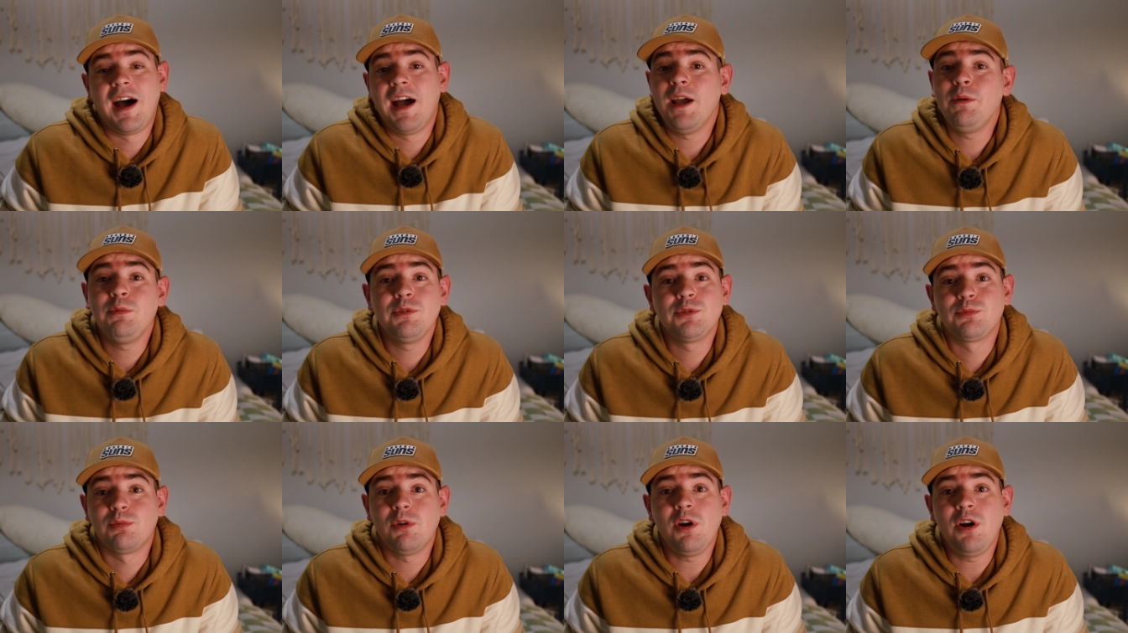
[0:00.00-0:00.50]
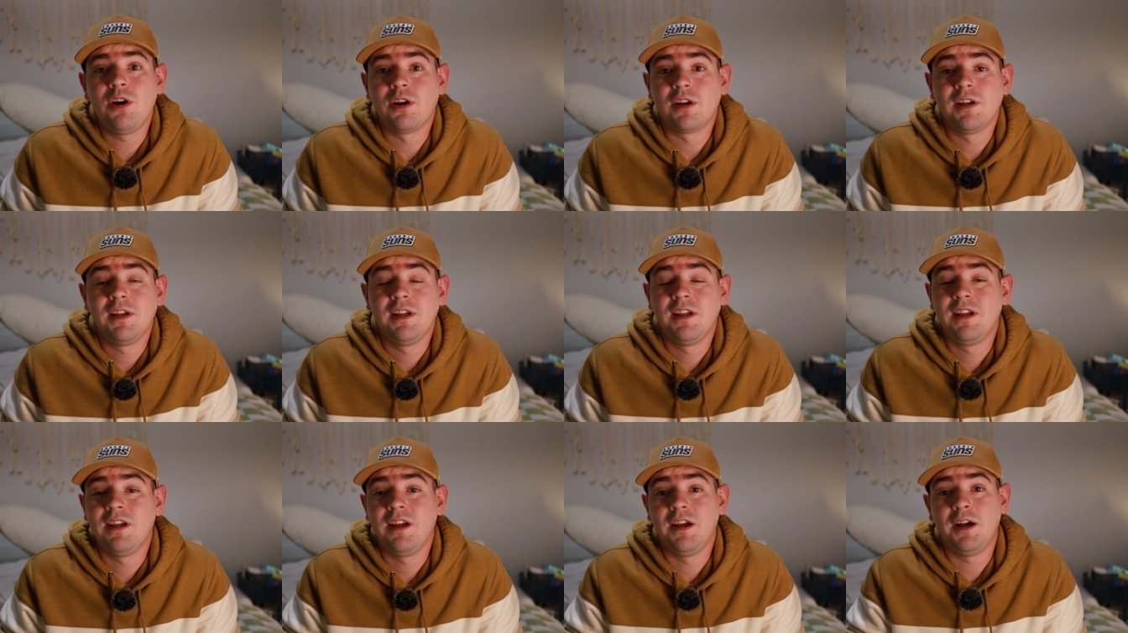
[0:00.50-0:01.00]
I was
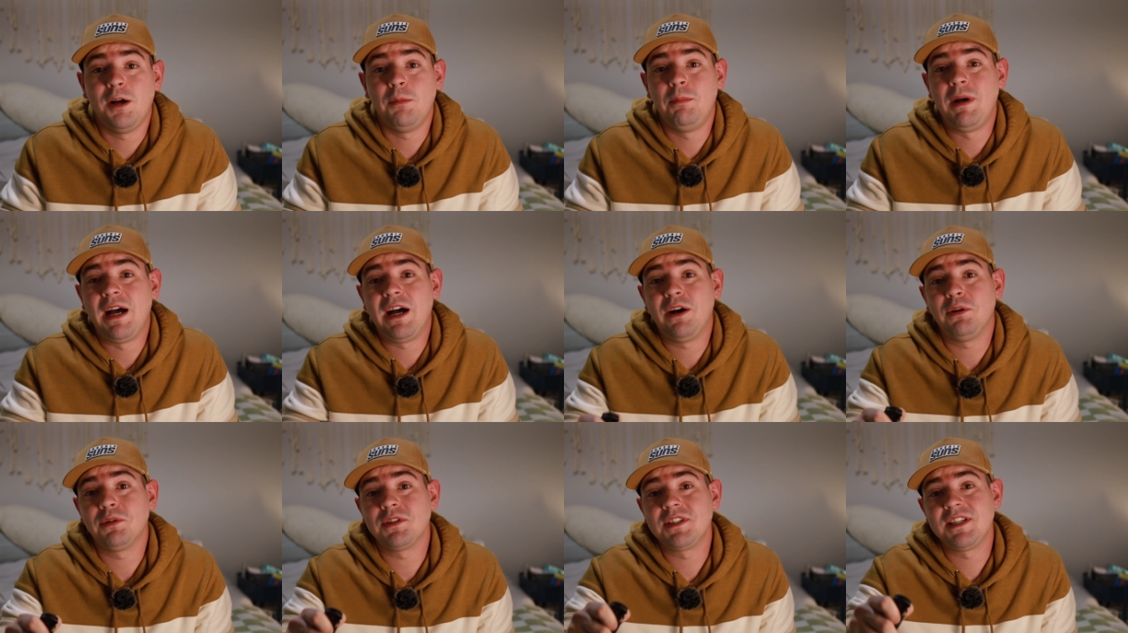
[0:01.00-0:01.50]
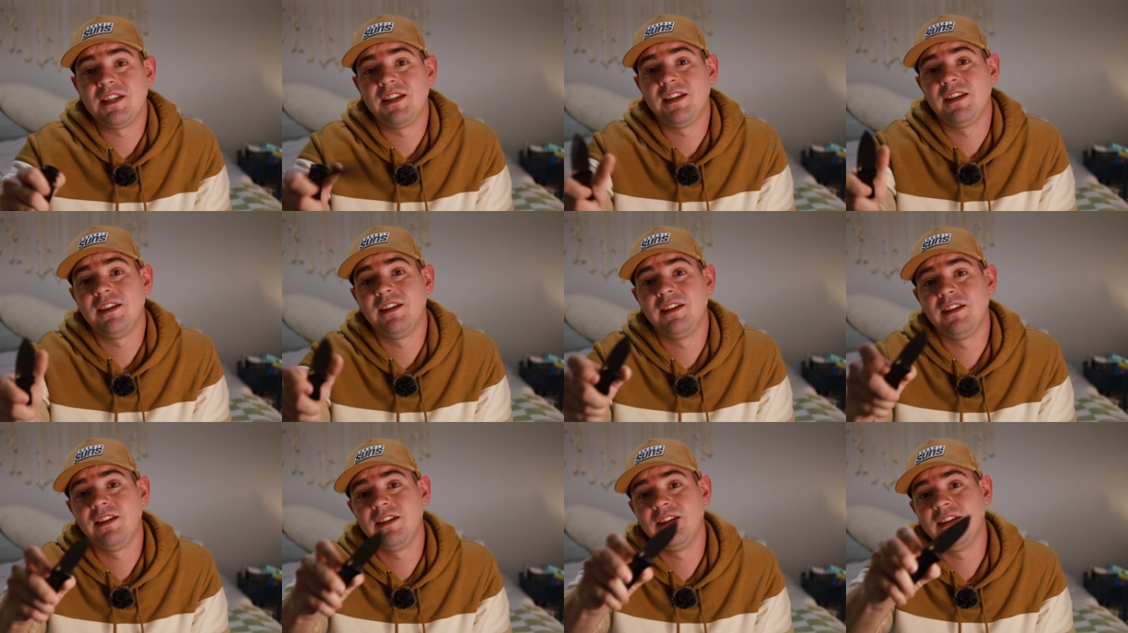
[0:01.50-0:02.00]
wrong
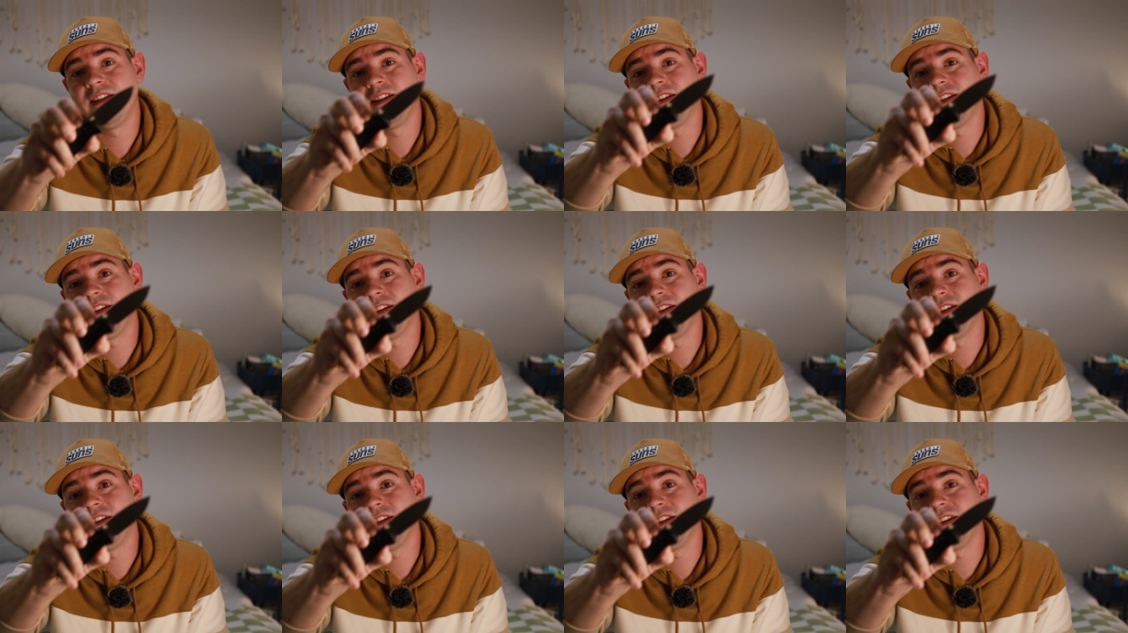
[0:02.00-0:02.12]
about